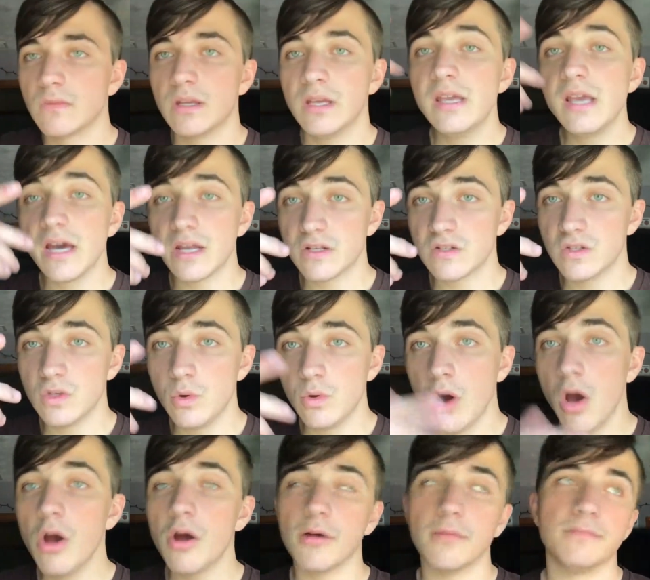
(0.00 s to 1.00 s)
he got his new
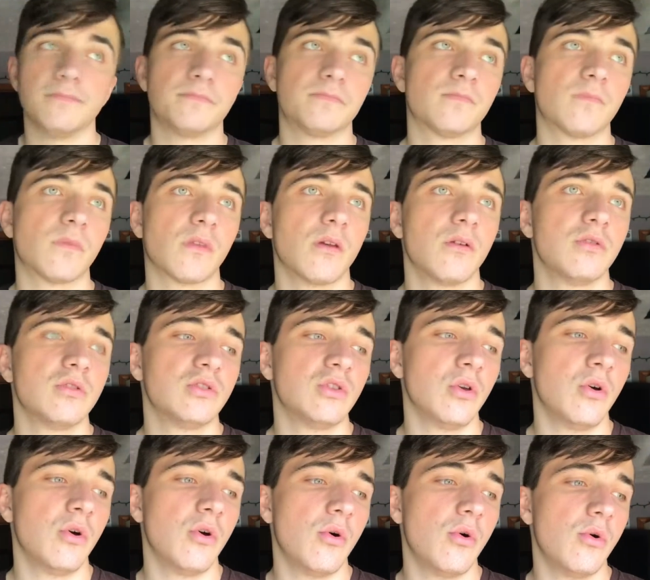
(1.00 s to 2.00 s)
car.
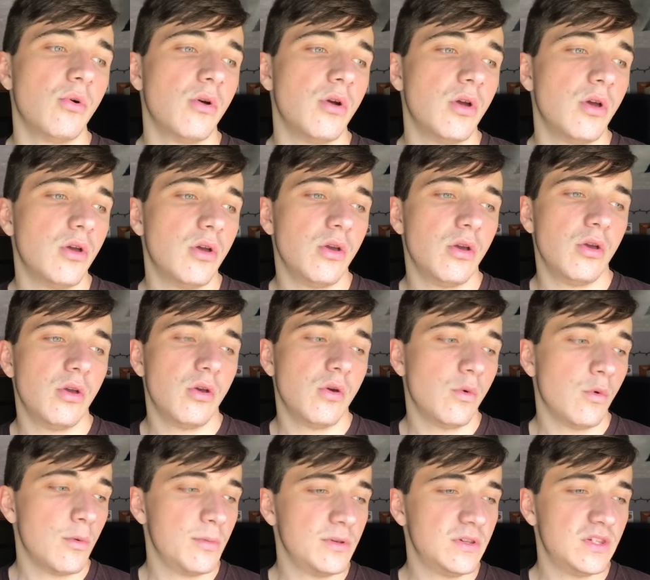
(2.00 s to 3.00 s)
So
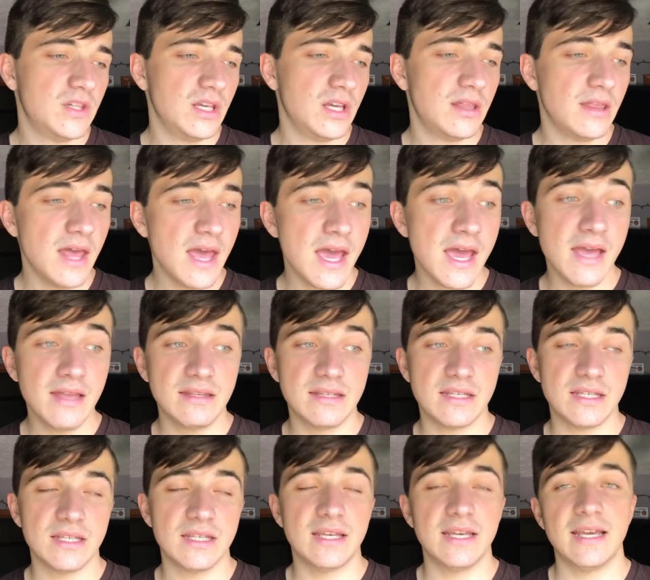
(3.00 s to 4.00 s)
we'll be seeing
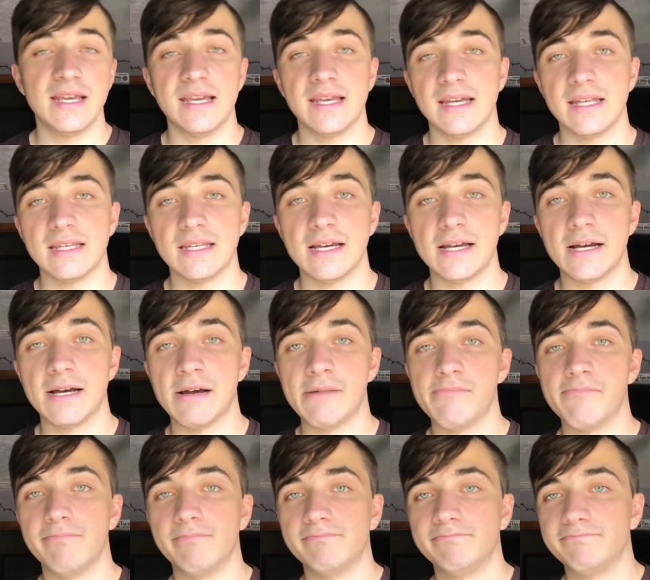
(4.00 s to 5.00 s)
that, and
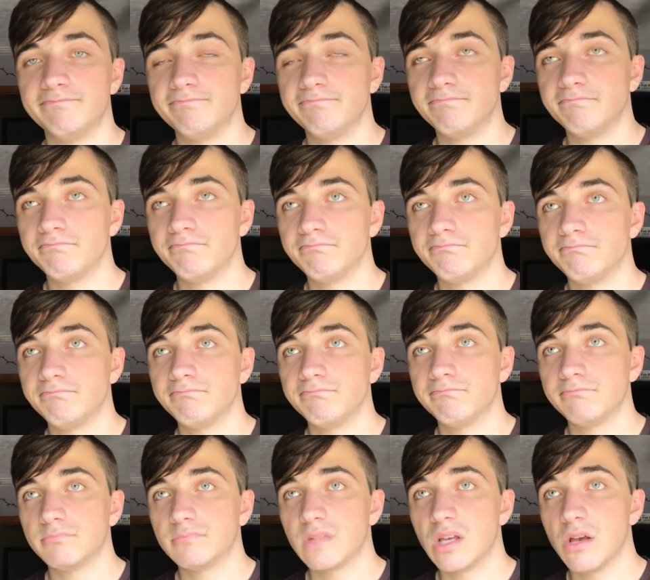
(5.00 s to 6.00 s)
I'll
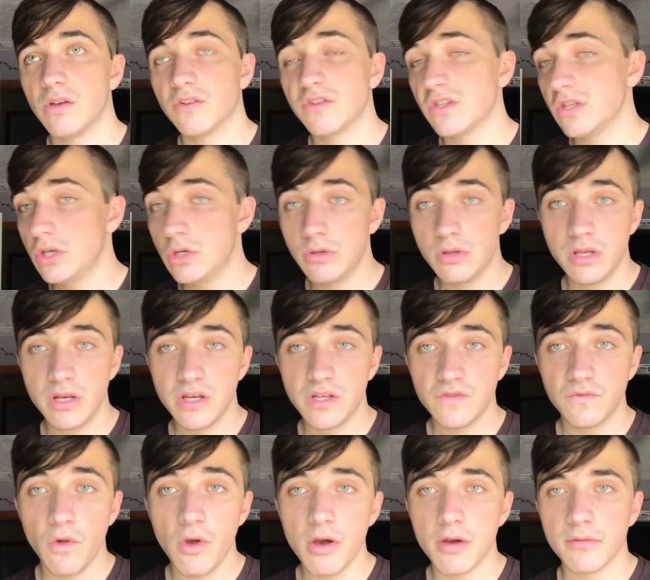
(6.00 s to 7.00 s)
see you in the
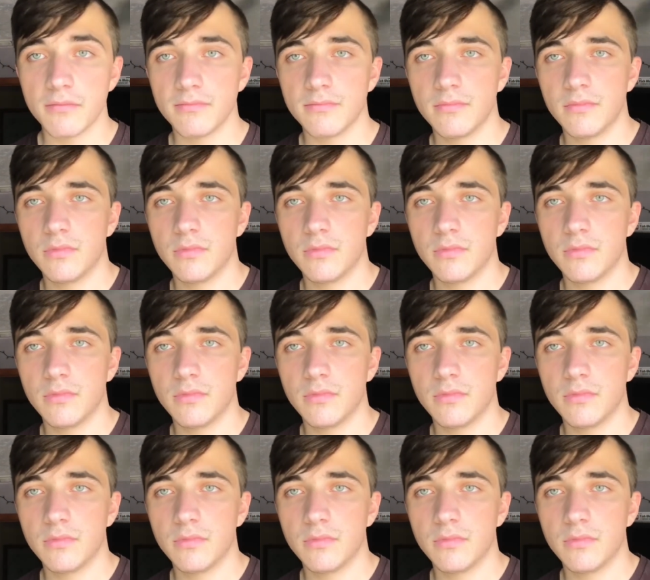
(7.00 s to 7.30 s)
next vlog.